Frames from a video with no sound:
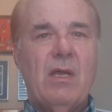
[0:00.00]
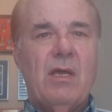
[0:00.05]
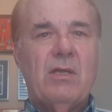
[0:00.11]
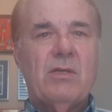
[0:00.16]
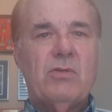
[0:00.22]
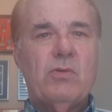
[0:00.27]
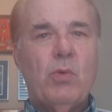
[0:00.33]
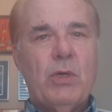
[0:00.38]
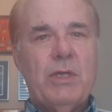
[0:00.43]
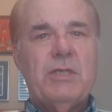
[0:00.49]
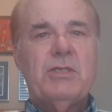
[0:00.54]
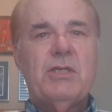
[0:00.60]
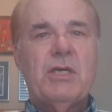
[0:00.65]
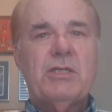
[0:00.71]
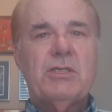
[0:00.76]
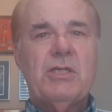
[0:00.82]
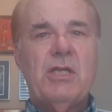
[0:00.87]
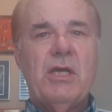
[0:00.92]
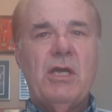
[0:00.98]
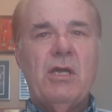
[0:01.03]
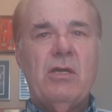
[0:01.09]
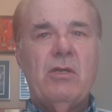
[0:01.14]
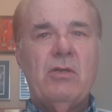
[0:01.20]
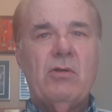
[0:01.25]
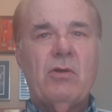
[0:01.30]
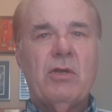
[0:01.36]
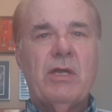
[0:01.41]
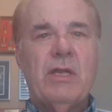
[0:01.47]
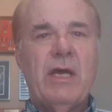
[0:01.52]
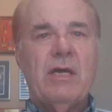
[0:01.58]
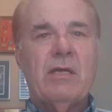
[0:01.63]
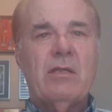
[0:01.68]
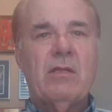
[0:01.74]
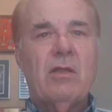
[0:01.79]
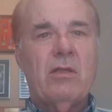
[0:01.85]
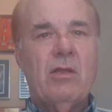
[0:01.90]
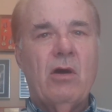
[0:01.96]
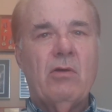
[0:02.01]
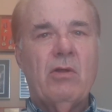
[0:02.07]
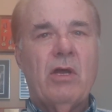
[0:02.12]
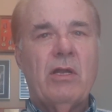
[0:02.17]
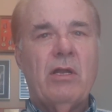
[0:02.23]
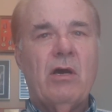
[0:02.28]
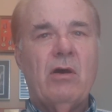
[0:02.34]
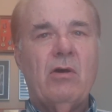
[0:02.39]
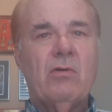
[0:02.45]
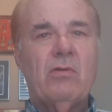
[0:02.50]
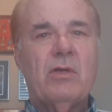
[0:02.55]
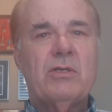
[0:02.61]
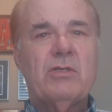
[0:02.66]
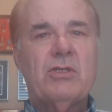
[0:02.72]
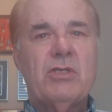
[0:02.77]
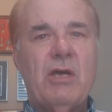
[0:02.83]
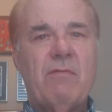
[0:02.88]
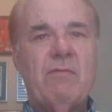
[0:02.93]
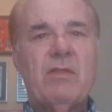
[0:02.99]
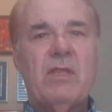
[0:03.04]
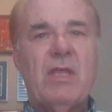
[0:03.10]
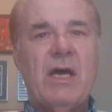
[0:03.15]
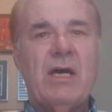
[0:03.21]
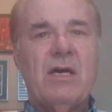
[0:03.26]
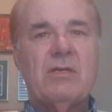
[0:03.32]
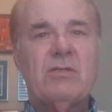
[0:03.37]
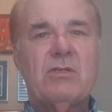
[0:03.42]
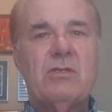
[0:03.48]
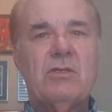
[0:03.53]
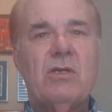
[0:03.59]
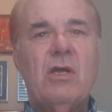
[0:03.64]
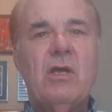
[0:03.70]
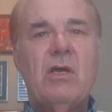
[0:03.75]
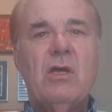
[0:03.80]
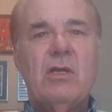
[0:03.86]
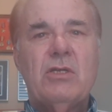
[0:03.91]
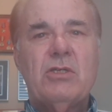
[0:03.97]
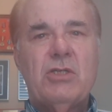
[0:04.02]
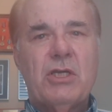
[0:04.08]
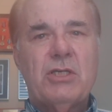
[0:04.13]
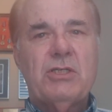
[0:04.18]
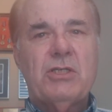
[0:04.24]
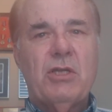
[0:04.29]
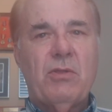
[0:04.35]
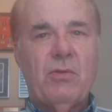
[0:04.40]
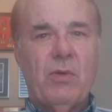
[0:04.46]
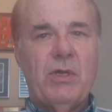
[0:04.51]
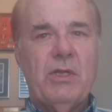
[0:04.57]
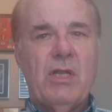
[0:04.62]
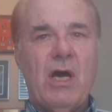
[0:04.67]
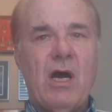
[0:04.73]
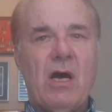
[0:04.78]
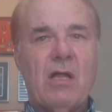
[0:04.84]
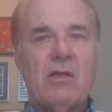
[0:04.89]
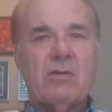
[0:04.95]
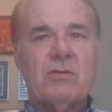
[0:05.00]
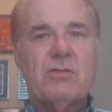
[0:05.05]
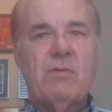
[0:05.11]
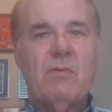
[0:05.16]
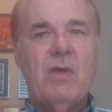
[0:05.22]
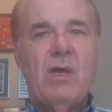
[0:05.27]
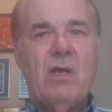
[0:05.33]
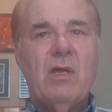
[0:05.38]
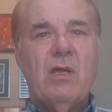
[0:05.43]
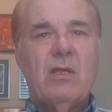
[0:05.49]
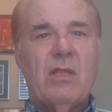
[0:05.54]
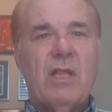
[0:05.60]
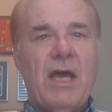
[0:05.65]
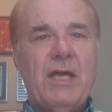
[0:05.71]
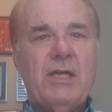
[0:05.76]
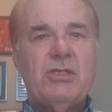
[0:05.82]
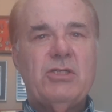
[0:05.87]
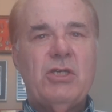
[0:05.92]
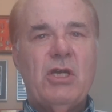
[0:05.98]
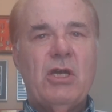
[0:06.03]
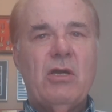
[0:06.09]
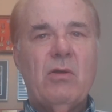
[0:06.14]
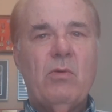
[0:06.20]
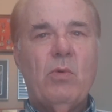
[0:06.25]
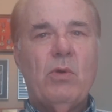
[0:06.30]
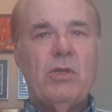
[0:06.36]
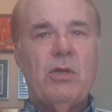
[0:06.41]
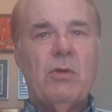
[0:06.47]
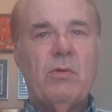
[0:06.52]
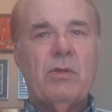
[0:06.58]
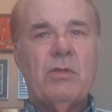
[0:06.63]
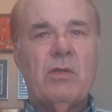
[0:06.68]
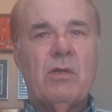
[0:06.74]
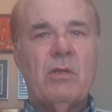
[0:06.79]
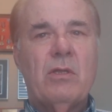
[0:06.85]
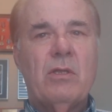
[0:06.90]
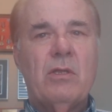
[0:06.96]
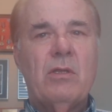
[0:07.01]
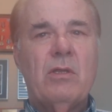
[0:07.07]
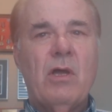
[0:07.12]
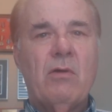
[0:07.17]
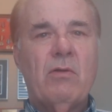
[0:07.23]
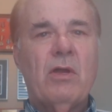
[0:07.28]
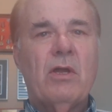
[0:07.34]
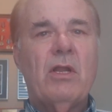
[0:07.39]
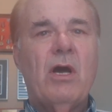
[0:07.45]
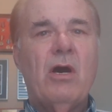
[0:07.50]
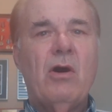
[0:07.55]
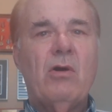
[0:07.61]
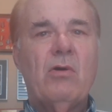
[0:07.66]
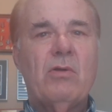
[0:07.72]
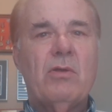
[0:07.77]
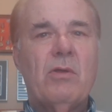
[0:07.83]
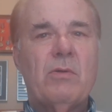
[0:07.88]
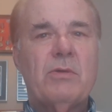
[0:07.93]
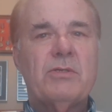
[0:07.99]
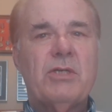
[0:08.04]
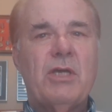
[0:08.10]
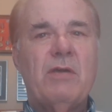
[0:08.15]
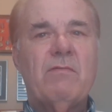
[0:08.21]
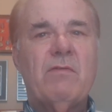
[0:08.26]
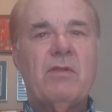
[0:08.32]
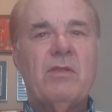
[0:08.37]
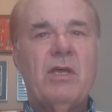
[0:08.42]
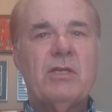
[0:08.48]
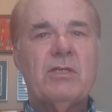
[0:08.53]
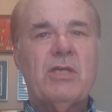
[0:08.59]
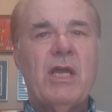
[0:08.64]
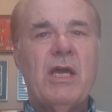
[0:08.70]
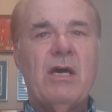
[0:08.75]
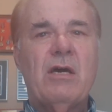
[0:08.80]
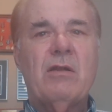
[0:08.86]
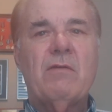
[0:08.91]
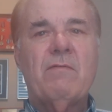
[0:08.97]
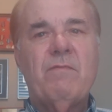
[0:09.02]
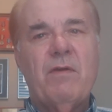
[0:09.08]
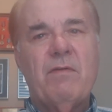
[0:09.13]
In 2016, you'll get out of the donut hole at $7,063. Last year, when you were in the donut hole, you received a discount of